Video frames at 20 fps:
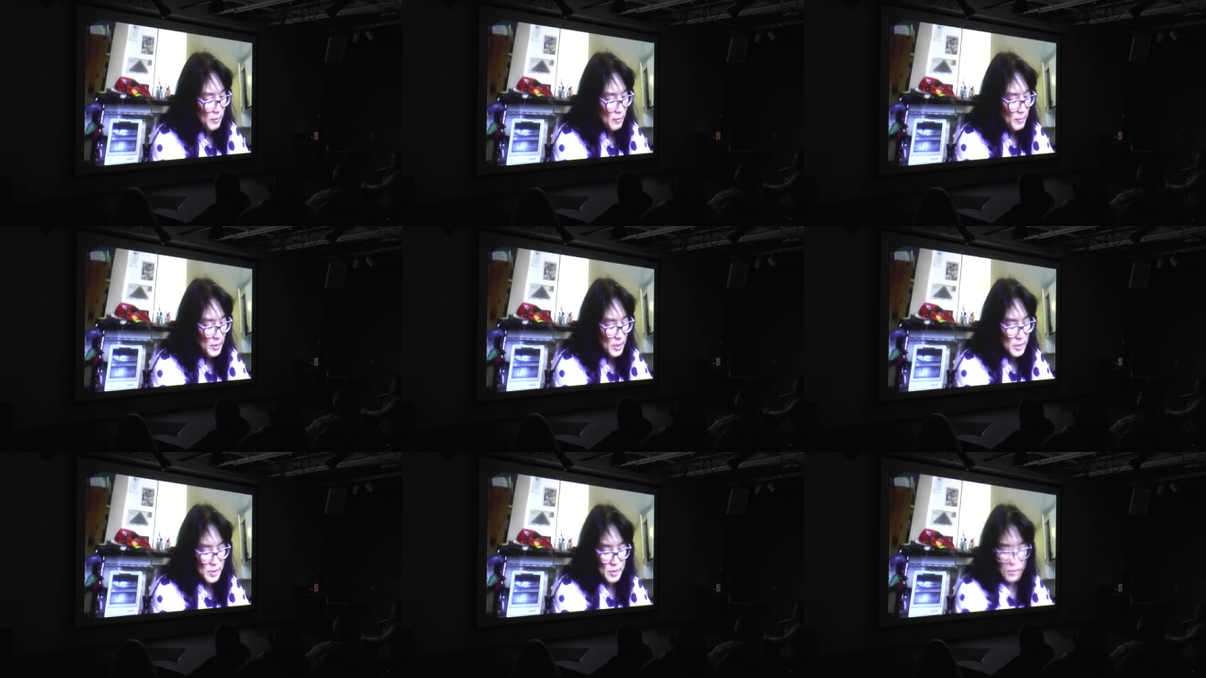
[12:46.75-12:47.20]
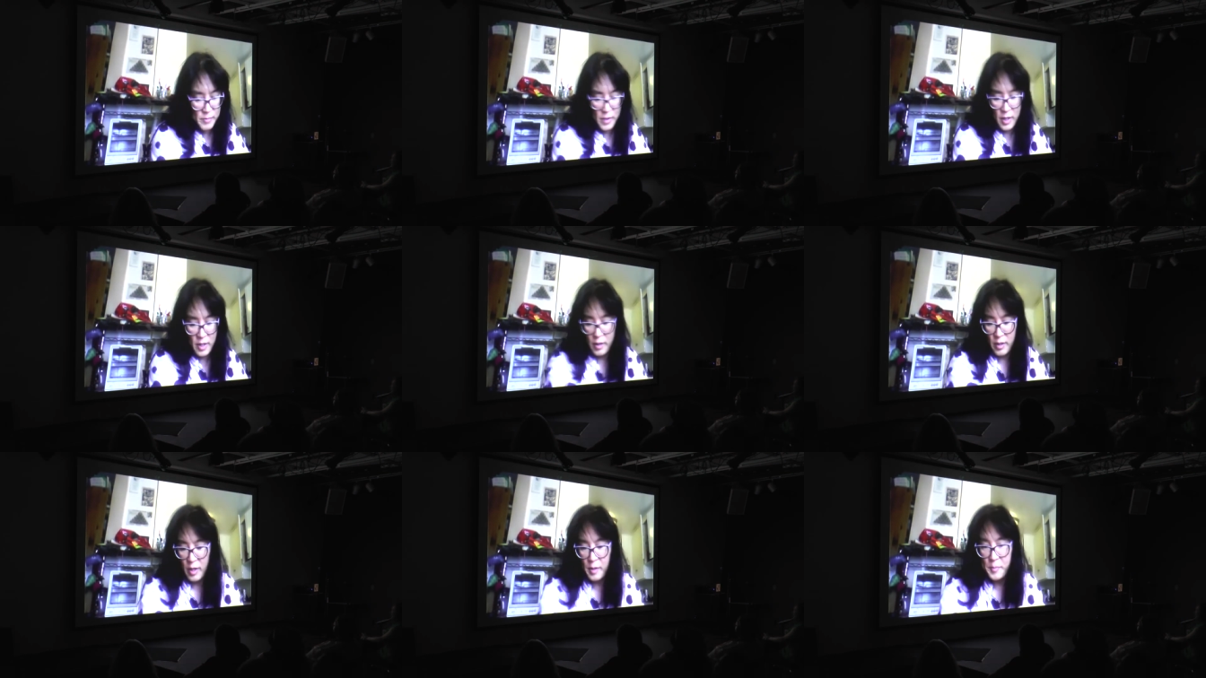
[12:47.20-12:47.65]
because it
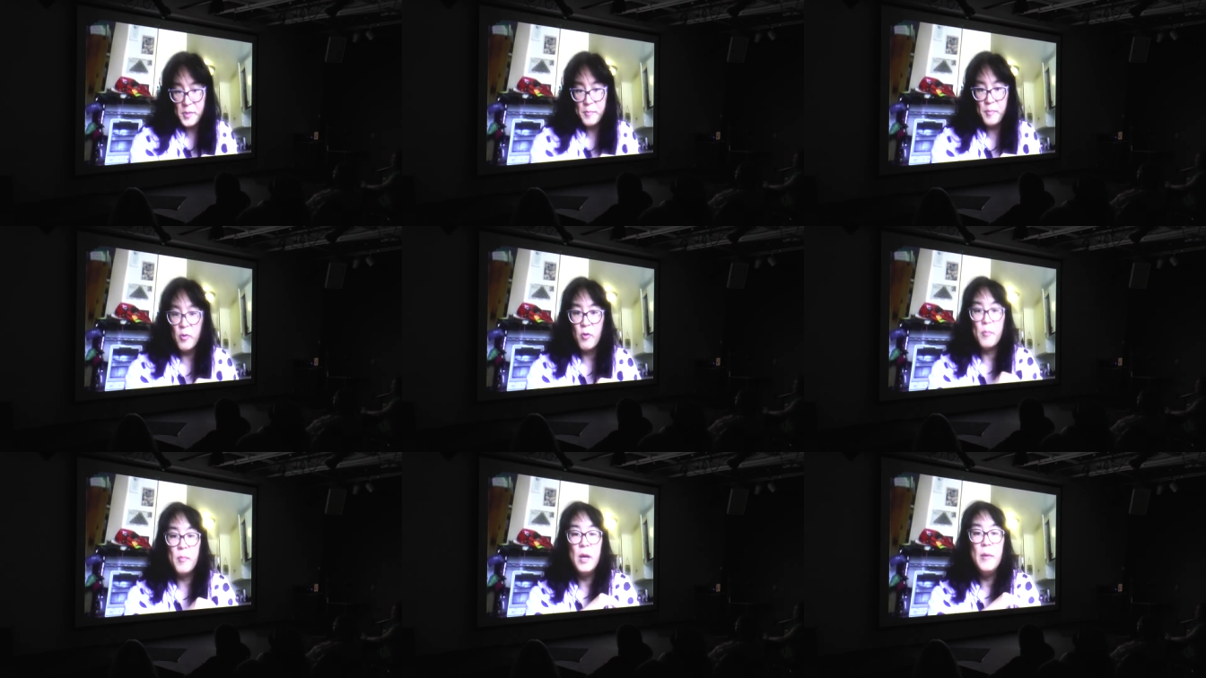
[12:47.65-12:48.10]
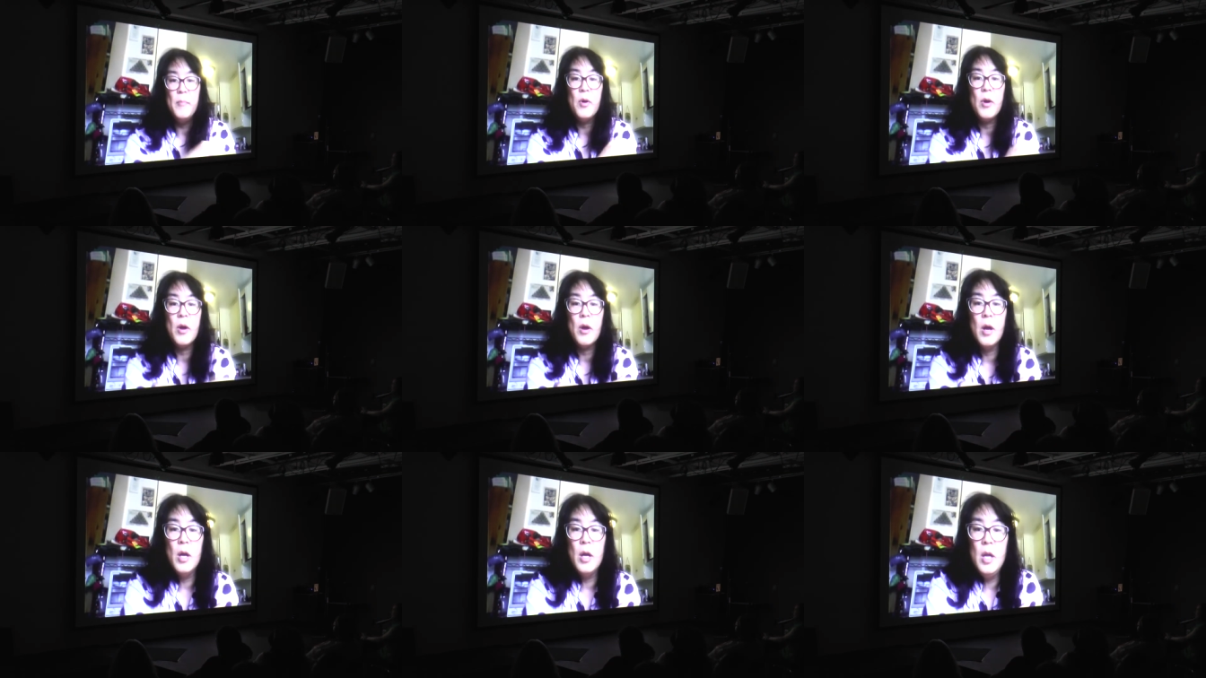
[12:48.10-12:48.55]
helps me
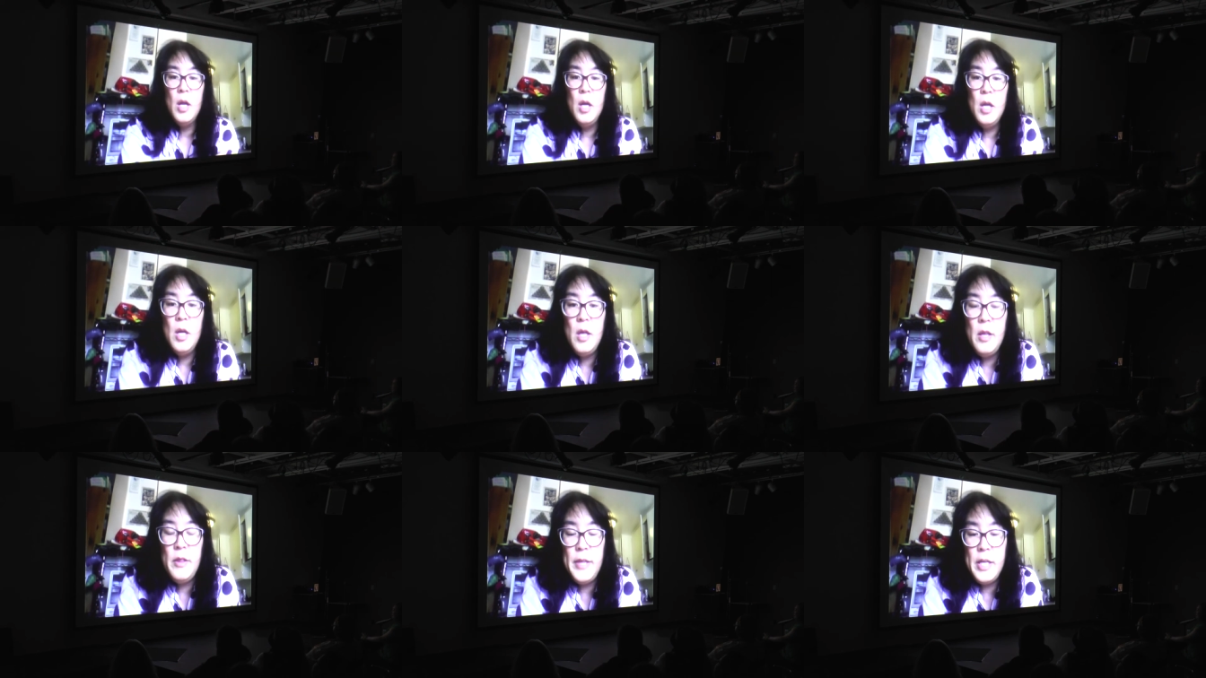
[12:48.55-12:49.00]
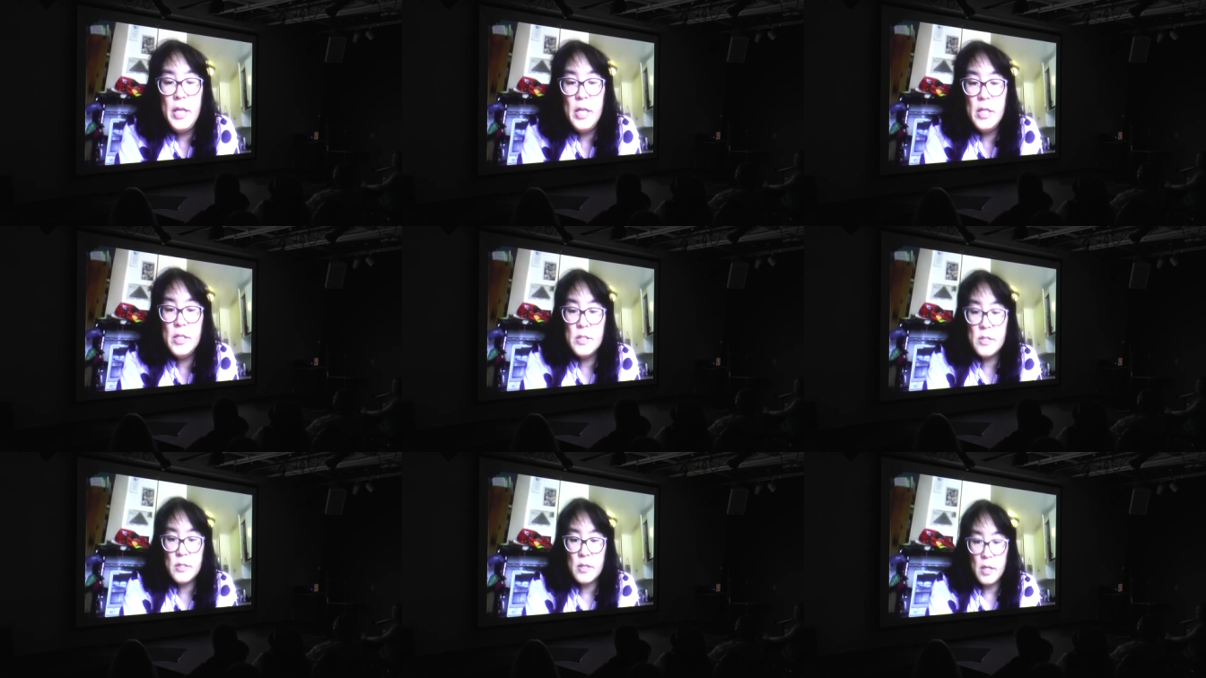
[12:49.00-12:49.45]
remember
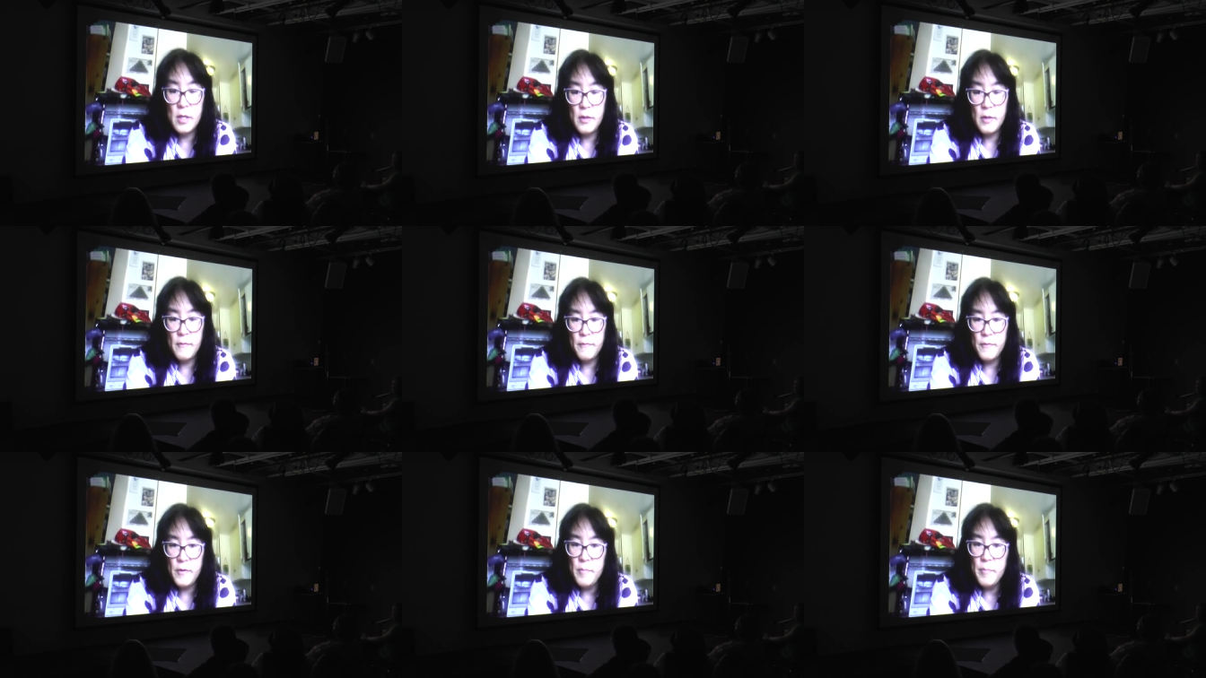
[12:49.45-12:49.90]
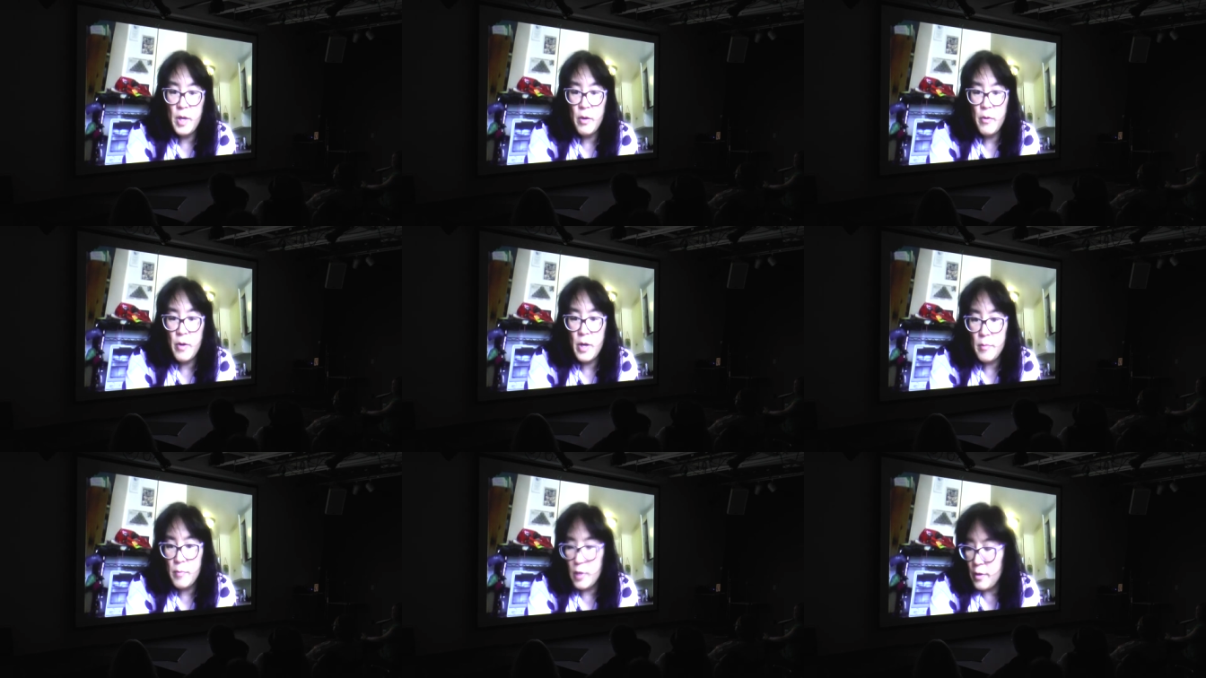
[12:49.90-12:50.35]
things uh, from my
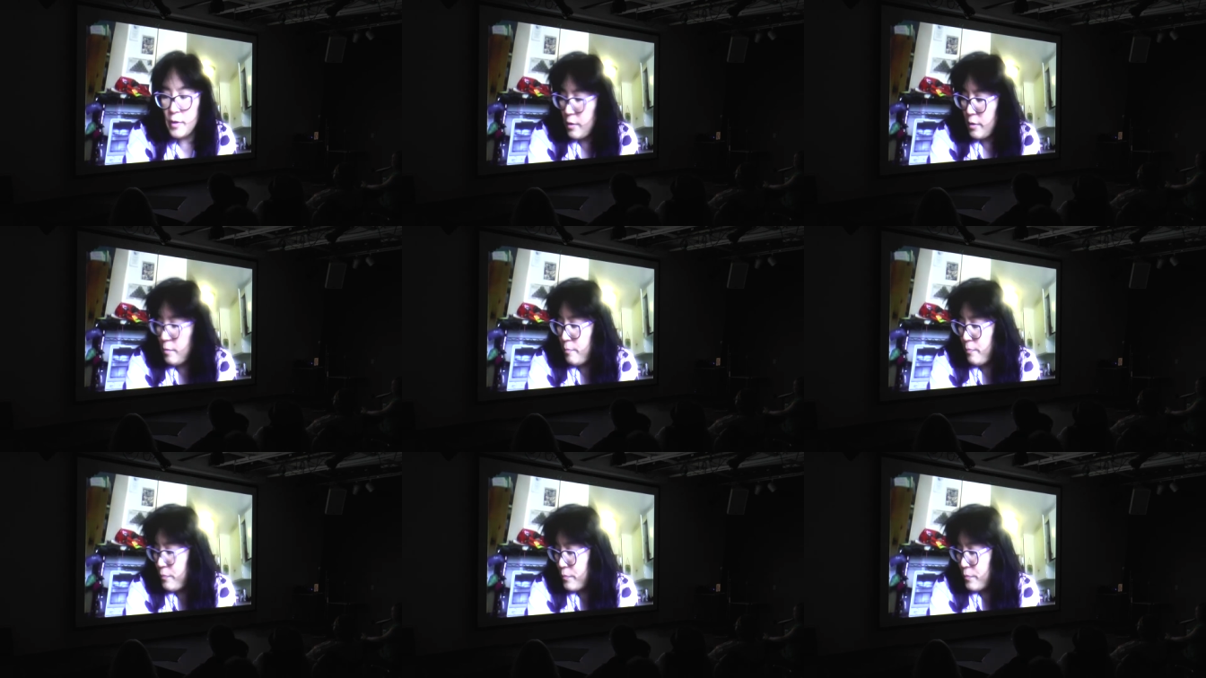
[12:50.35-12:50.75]
grandmother.